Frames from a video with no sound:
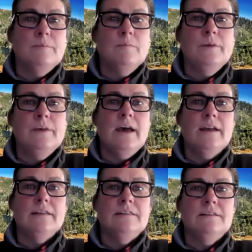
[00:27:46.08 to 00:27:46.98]
we
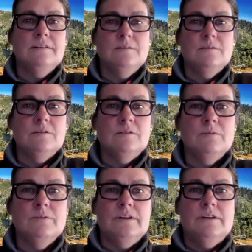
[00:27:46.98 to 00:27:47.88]
added the
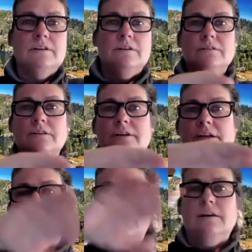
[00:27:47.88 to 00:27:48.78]
really good
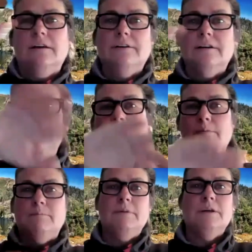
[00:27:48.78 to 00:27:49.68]
looking LED
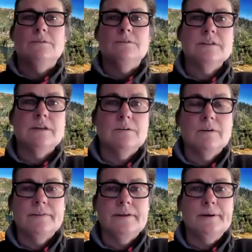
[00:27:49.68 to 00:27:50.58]
meters that are
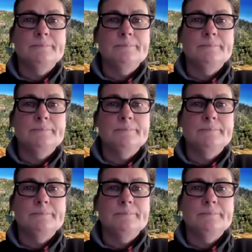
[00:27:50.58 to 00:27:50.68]
on there.